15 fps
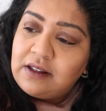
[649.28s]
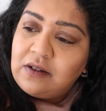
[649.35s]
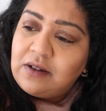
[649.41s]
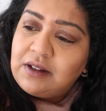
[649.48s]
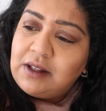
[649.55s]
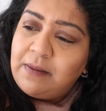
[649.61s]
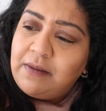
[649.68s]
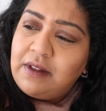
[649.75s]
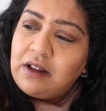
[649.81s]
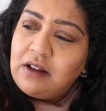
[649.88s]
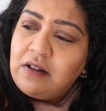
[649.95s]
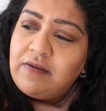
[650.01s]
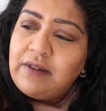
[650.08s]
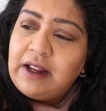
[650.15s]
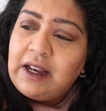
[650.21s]
it's not something
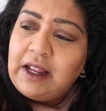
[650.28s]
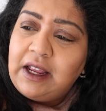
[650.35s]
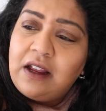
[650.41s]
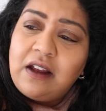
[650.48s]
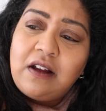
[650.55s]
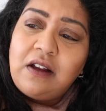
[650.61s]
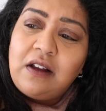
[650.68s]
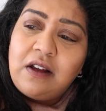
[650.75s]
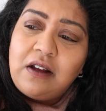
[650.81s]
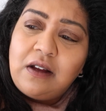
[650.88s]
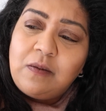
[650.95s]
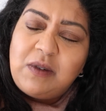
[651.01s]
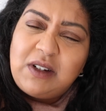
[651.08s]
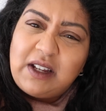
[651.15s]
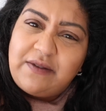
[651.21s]
you really
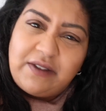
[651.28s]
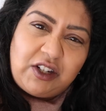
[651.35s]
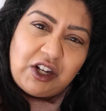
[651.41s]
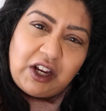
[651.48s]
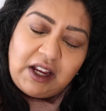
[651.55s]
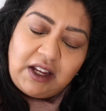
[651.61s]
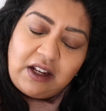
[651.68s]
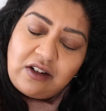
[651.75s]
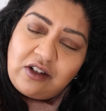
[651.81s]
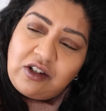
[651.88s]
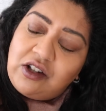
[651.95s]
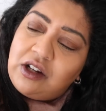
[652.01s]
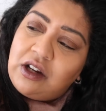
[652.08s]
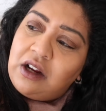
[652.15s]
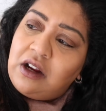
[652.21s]
would ever
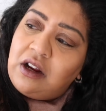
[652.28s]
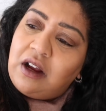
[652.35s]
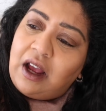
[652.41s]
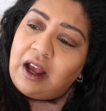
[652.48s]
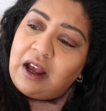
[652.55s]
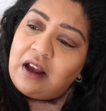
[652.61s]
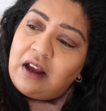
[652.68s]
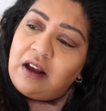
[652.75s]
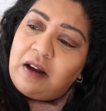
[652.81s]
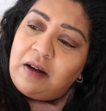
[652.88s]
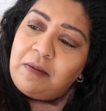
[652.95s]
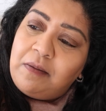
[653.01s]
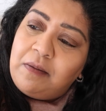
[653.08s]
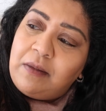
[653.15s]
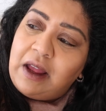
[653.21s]
change.
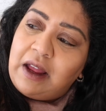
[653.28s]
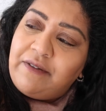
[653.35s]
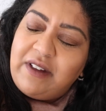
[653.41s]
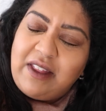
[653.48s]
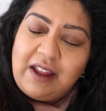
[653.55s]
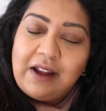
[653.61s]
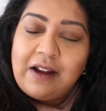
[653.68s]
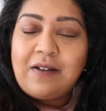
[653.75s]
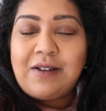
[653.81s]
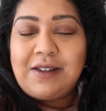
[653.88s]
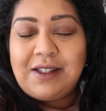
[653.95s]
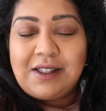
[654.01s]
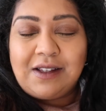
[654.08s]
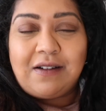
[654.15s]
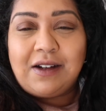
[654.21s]
Everything
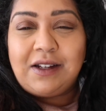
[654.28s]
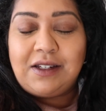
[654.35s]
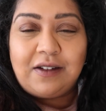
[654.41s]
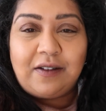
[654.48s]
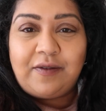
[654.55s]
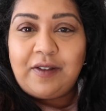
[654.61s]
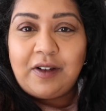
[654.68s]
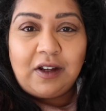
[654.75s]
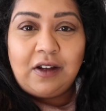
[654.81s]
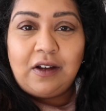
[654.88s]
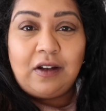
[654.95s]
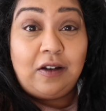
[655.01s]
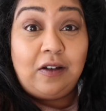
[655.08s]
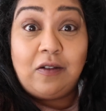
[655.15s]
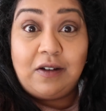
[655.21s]
else is kind of
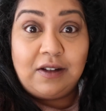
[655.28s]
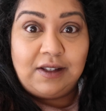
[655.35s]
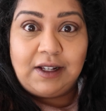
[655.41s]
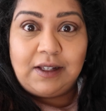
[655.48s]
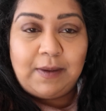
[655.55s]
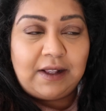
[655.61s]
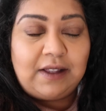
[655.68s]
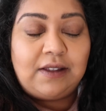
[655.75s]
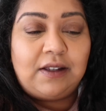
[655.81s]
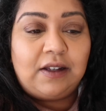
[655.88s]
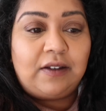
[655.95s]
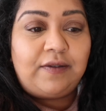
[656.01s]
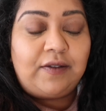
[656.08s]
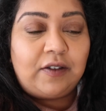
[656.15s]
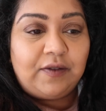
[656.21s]
not as
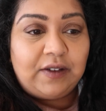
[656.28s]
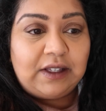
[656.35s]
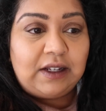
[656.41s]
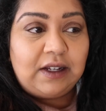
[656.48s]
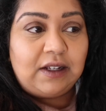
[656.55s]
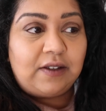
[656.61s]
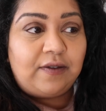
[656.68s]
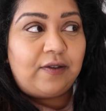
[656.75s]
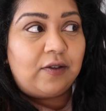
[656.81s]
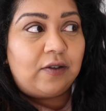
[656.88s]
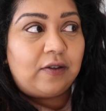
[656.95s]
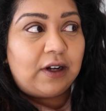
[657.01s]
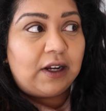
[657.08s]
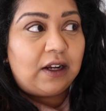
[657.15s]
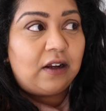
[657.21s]
expensive, obviously, as
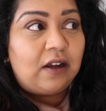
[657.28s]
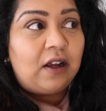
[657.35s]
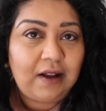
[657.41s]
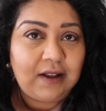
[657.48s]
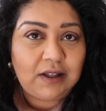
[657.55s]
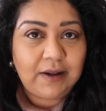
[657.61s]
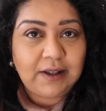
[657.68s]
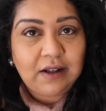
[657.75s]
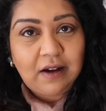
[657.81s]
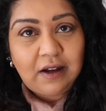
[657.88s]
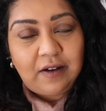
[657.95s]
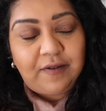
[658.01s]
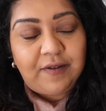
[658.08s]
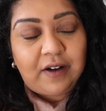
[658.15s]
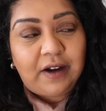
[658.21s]
flooring, and so it's
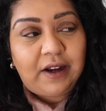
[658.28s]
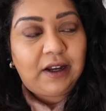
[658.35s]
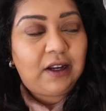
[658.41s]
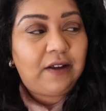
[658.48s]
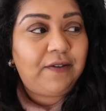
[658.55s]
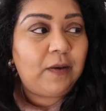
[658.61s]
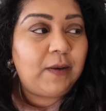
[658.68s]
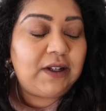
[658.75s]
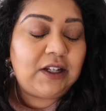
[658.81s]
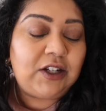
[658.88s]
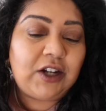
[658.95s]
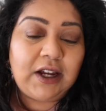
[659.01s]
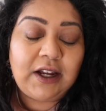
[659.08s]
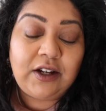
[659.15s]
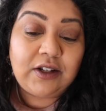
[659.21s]
kind of fine if you were to
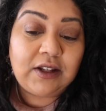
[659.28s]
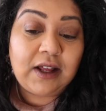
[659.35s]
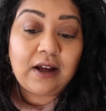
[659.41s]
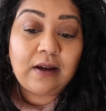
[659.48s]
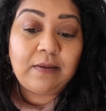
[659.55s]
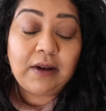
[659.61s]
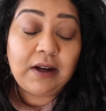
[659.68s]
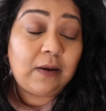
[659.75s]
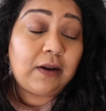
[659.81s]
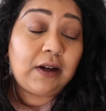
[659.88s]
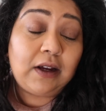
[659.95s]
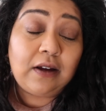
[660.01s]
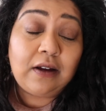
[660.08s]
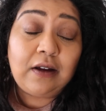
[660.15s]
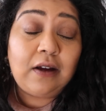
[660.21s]
change that. But
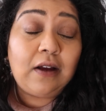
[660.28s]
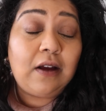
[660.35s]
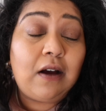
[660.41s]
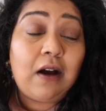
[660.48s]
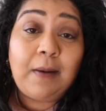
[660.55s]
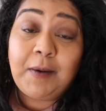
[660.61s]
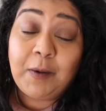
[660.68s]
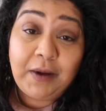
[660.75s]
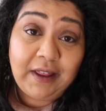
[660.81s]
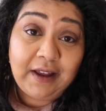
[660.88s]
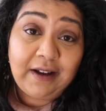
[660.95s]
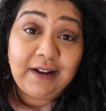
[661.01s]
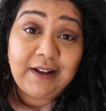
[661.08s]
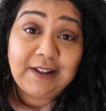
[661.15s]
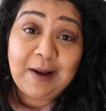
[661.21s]
anyway, I'm not with
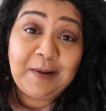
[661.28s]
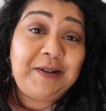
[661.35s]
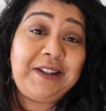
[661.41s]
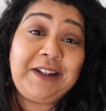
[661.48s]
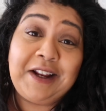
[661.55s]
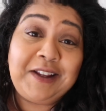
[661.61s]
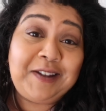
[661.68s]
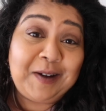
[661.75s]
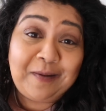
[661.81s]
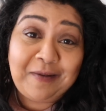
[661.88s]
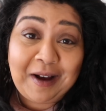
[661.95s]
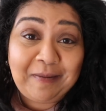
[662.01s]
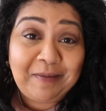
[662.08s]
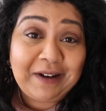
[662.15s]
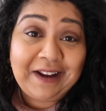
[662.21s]
it, so I'm just gonna stop
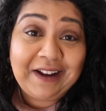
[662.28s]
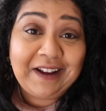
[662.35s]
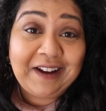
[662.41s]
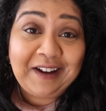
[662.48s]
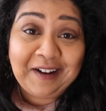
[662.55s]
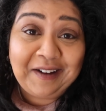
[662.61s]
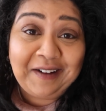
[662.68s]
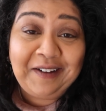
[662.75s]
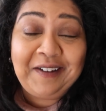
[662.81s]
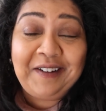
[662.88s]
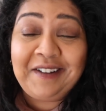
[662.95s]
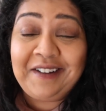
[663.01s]
rambling and go.